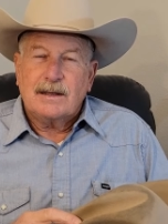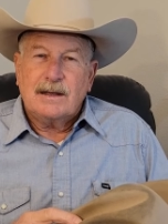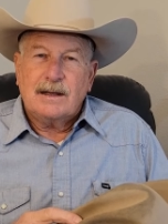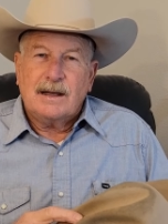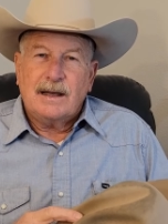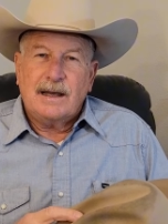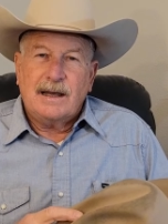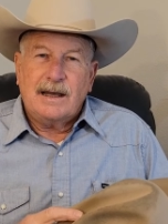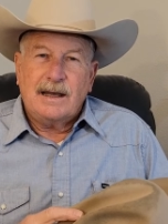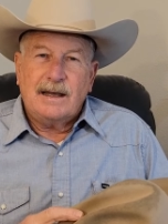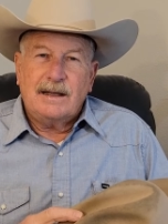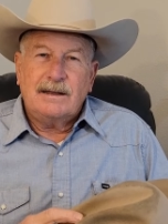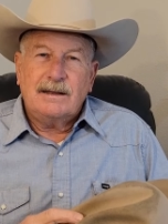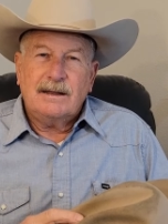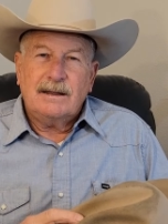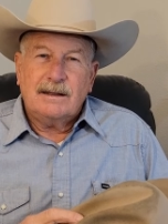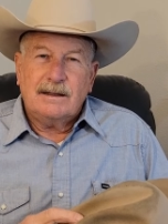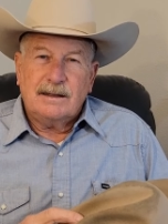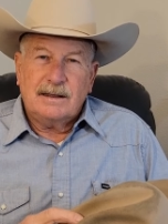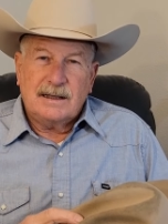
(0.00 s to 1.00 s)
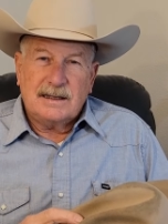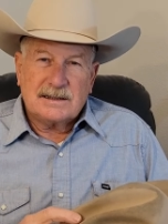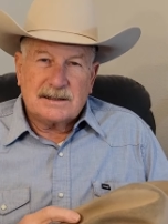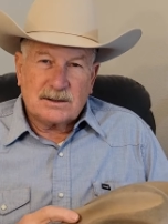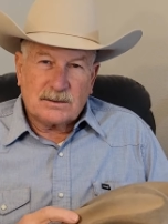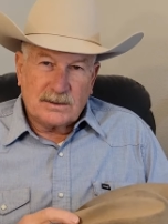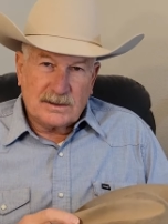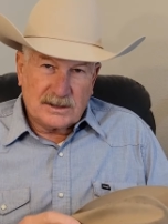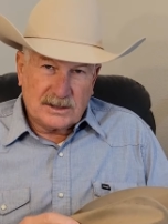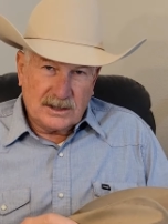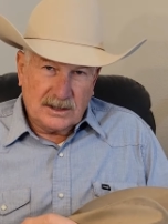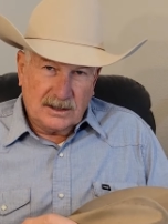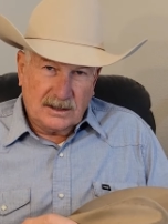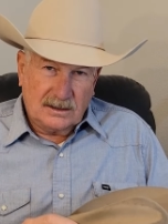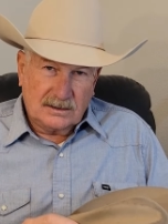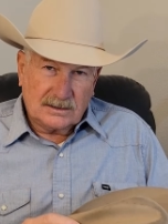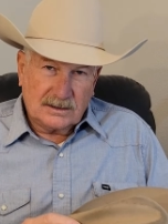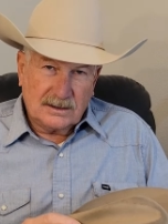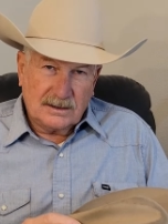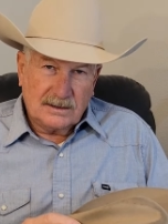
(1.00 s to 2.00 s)
And as a
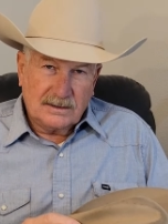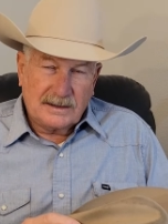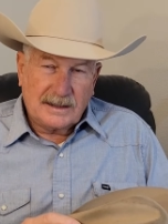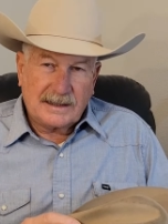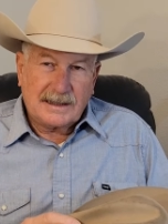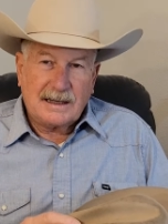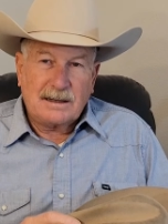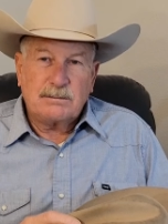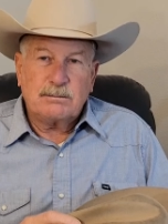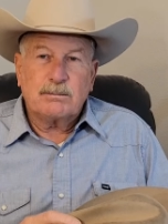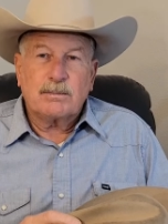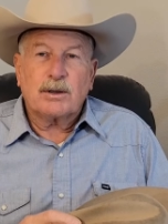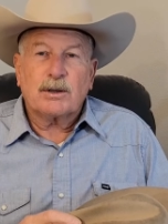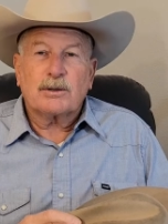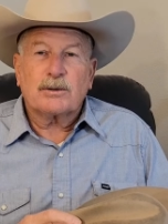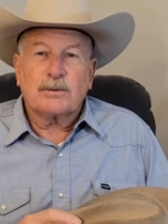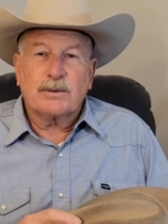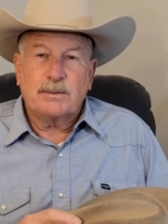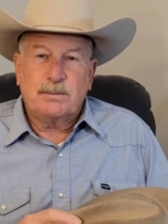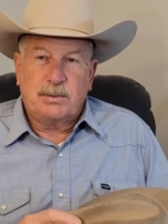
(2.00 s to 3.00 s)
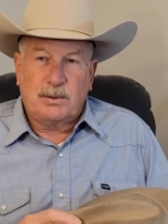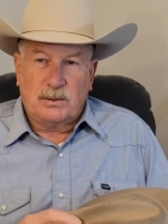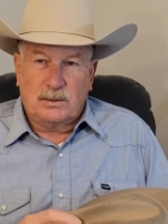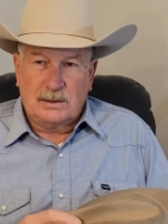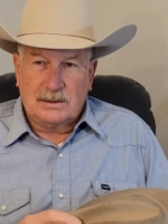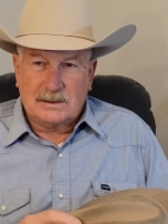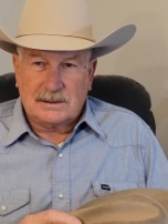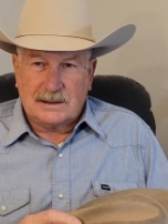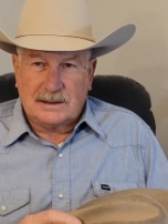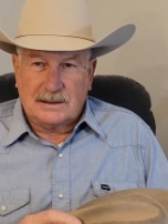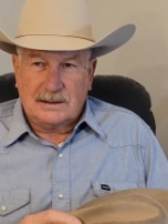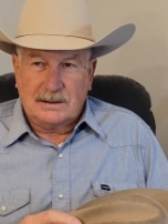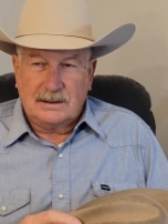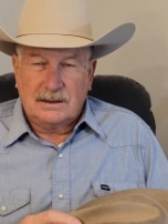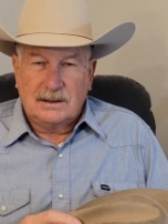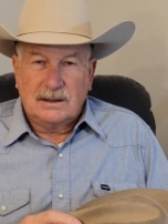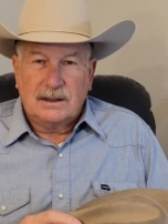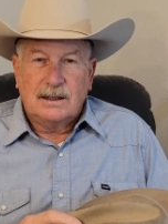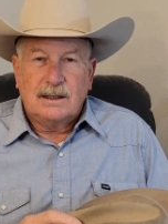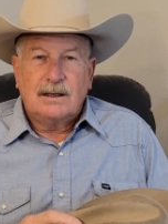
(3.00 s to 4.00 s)
result, they got mercury poisoning.
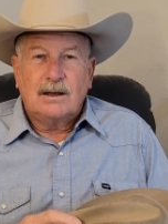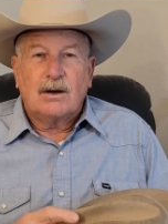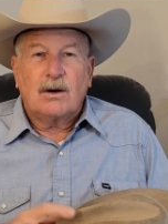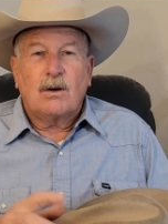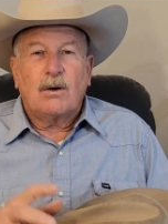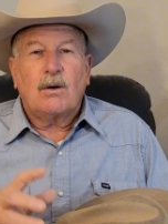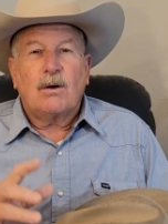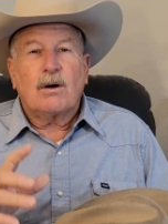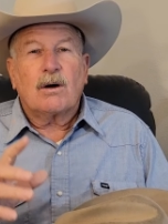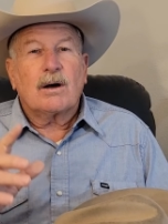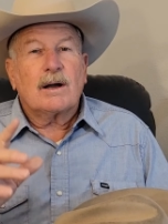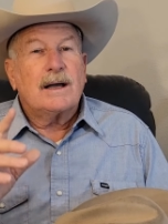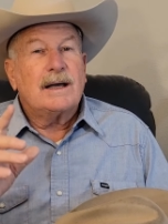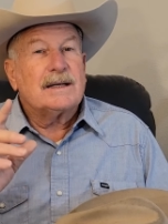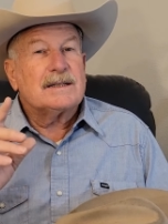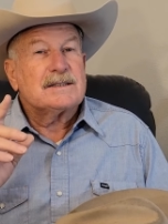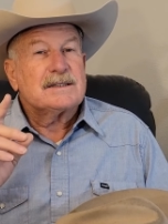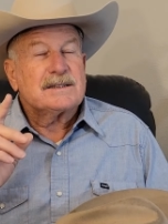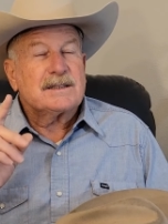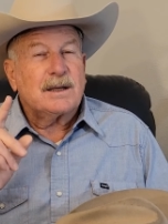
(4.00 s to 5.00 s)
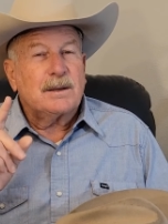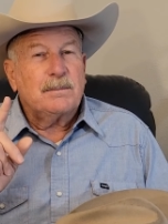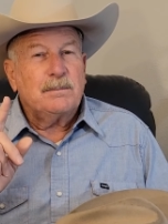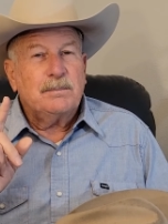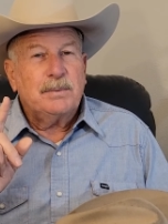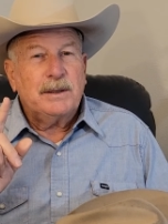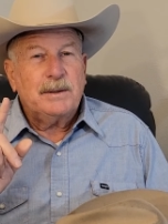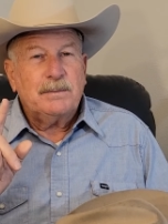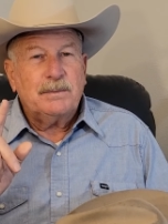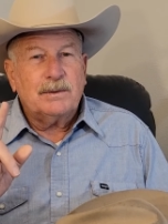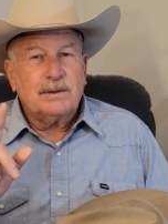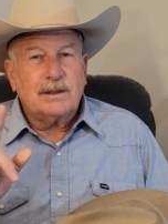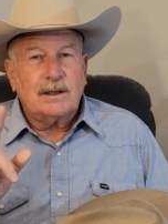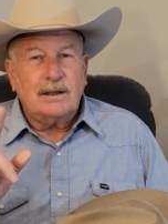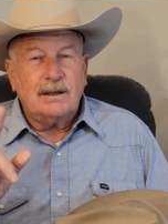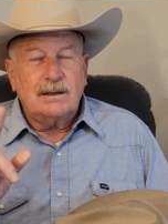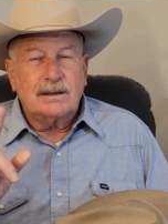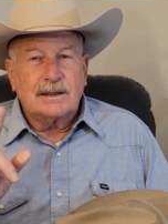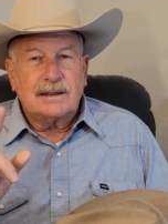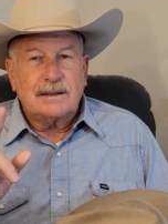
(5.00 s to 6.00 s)
Or as some people
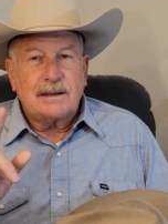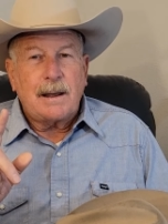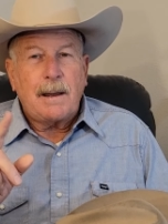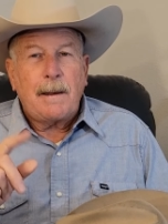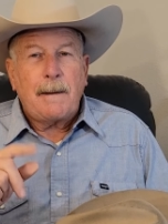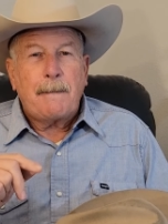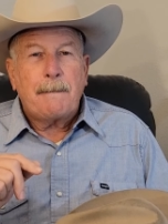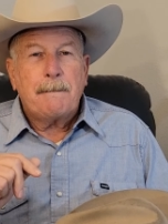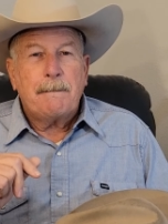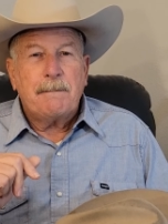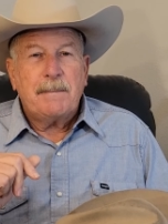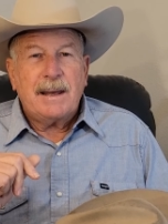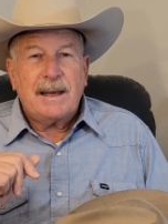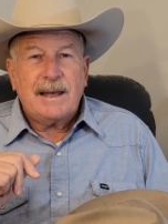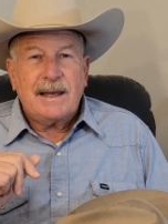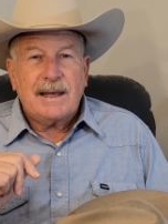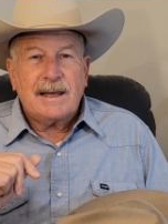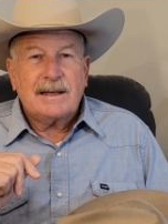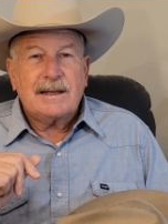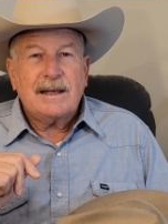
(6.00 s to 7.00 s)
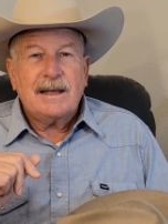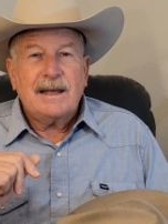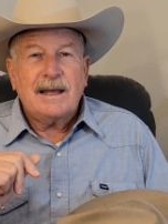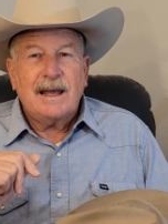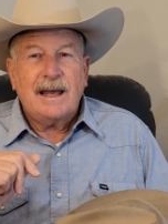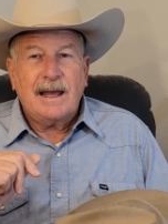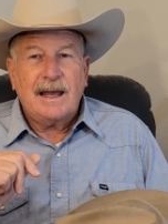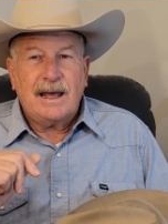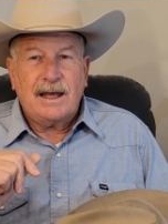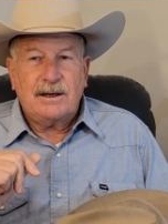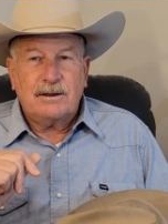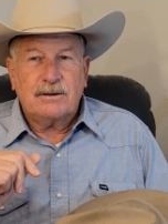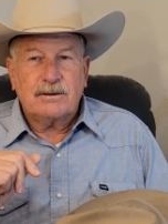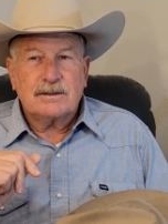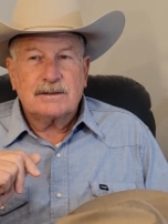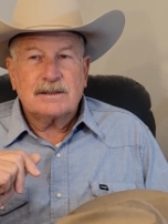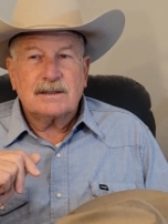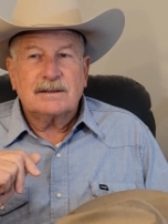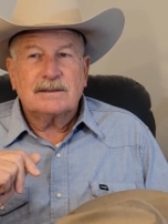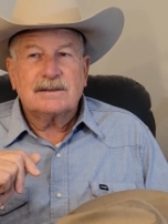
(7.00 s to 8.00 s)
call it, Mad
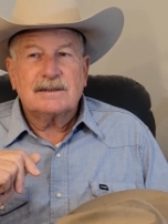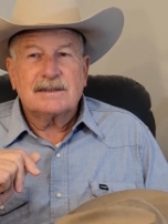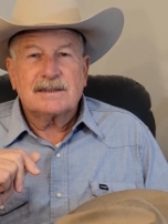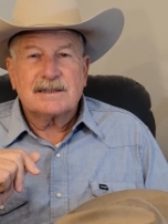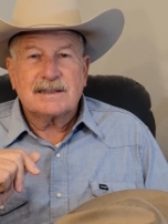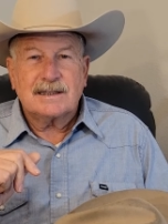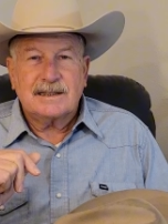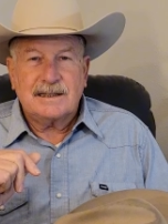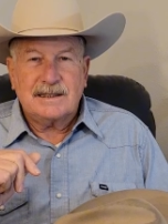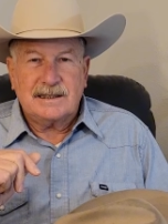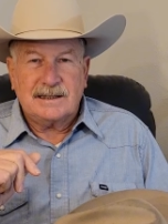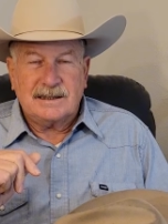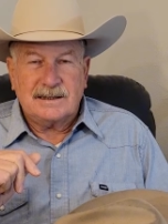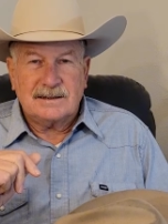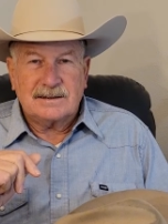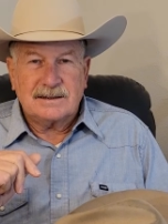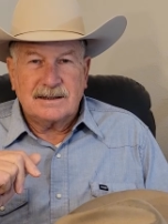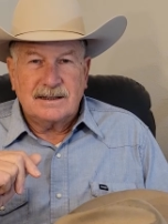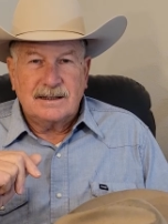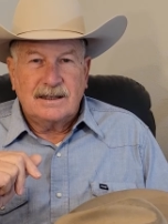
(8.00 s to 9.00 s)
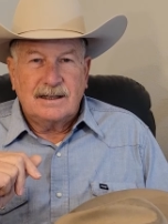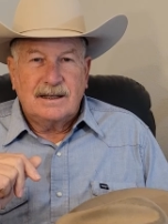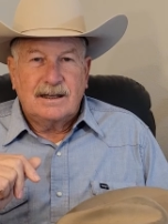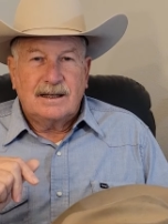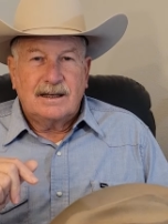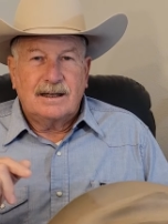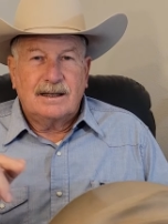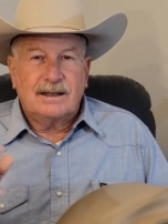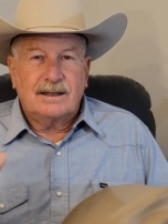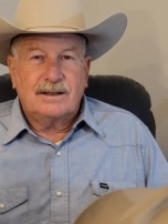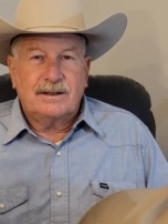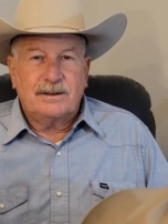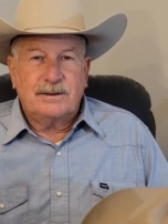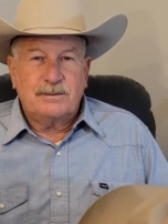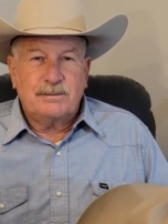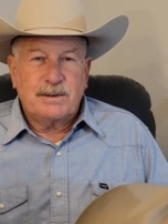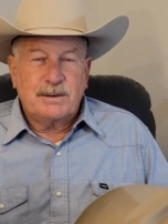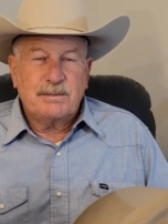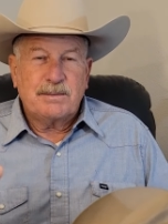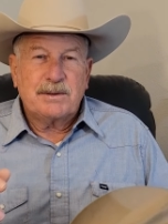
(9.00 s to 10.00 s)
Hatter's disease. You
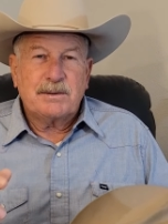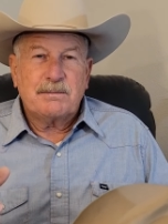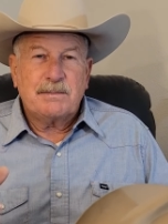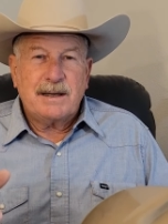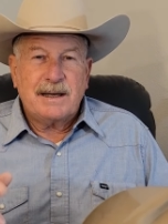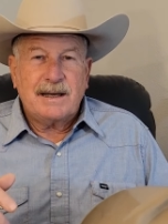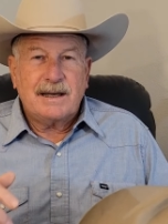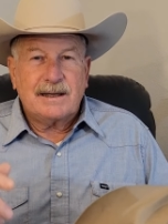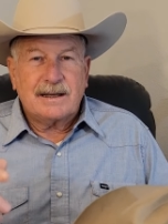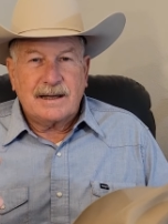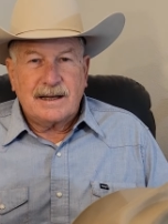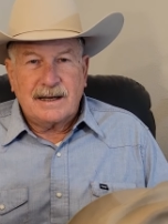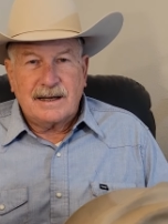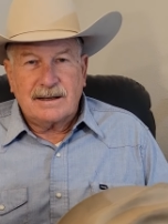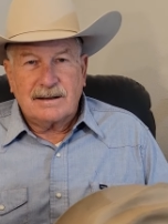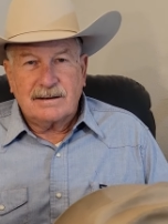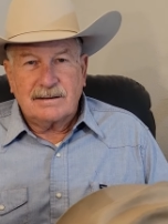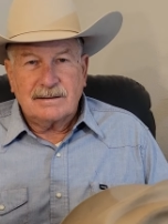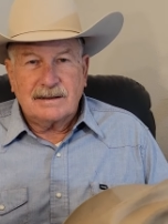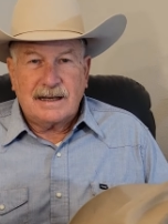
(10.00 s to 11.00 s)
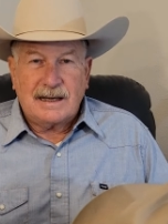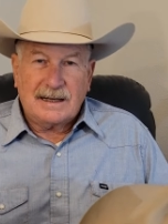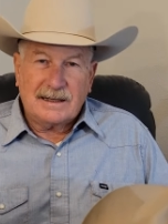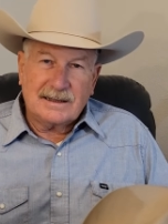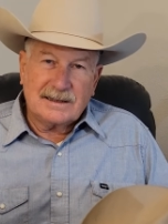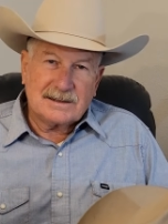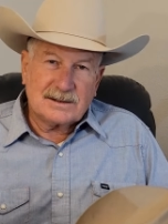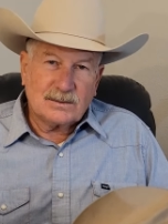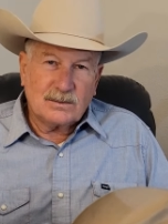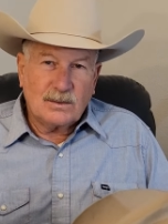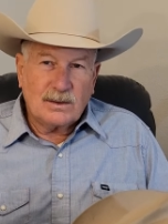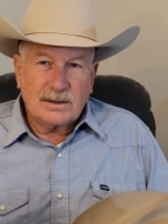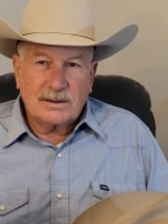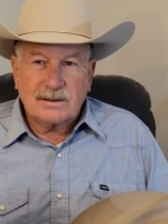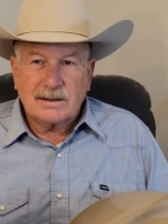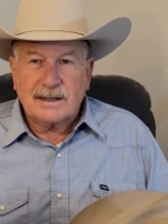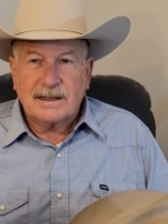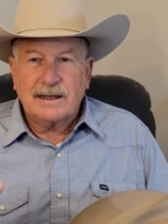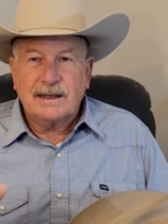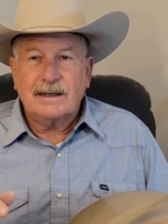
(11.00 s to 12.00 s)
remember the Mad Hatter, Alice in
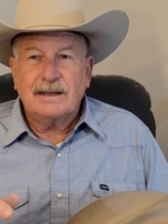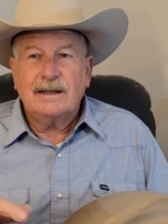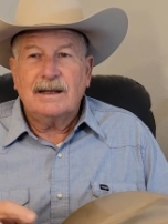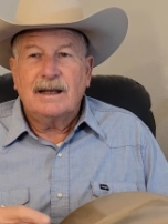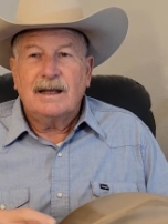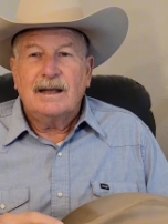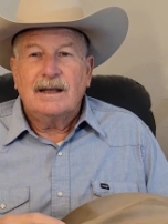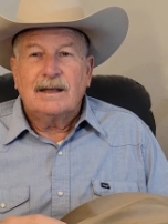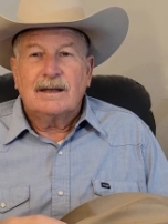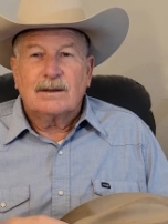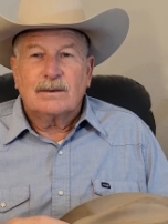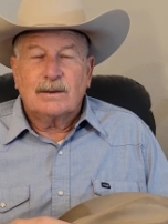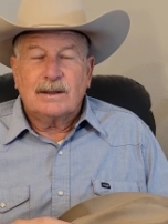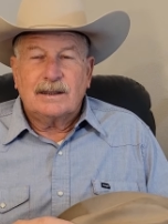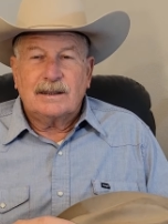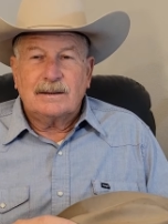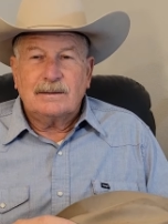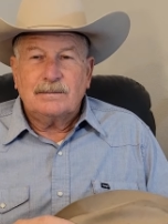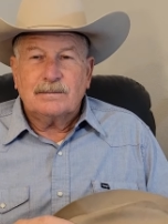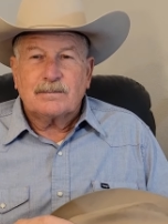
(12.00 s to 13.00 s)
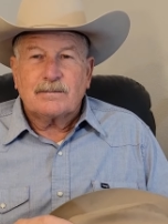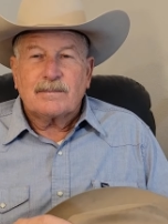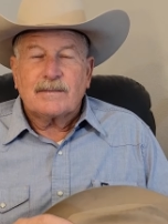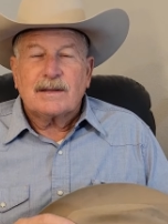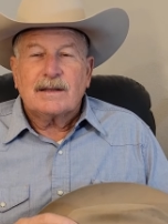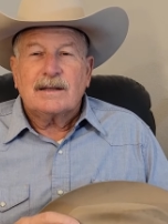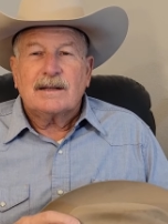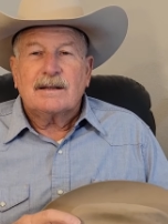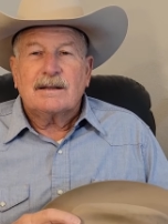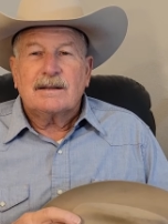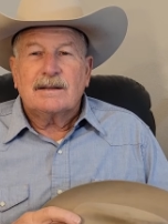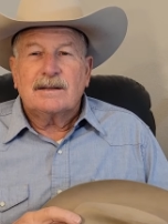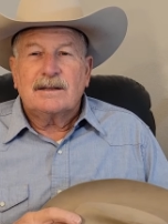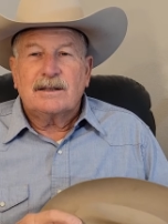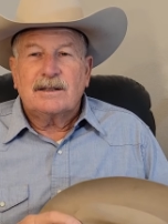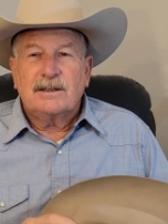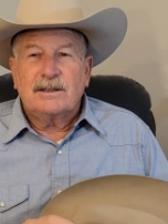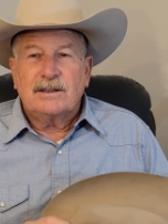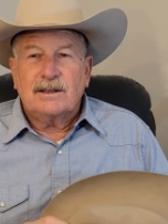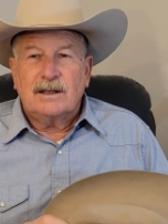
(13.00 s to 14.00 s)
Wonderland? Well,
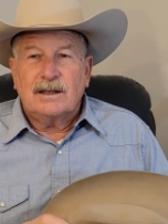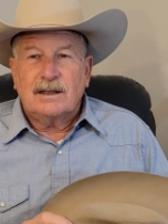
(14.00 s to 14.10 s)
the